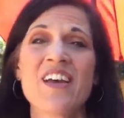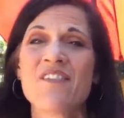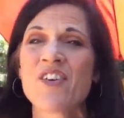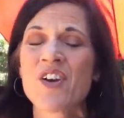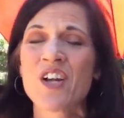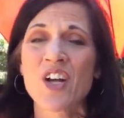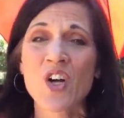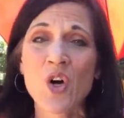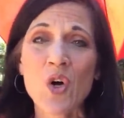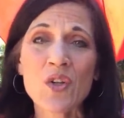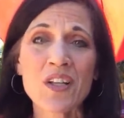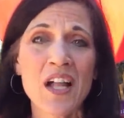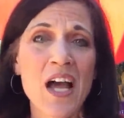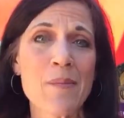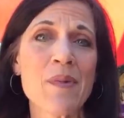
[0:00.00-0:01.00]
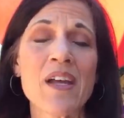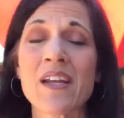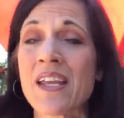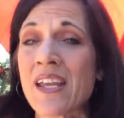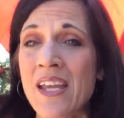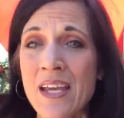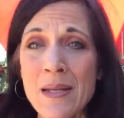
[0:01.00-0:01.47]
If you're in a cold climate,
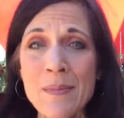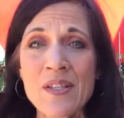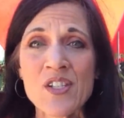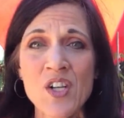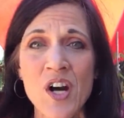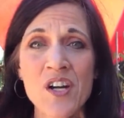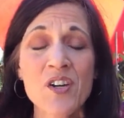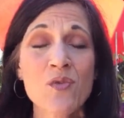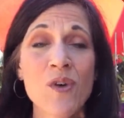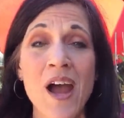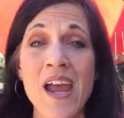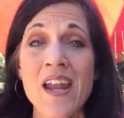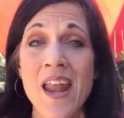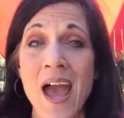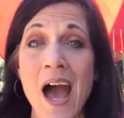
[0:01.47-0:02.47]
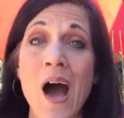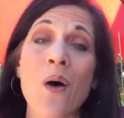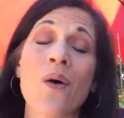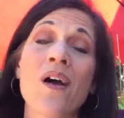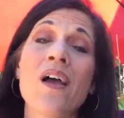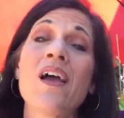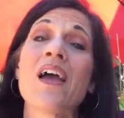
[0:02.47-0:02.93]
get them started right now.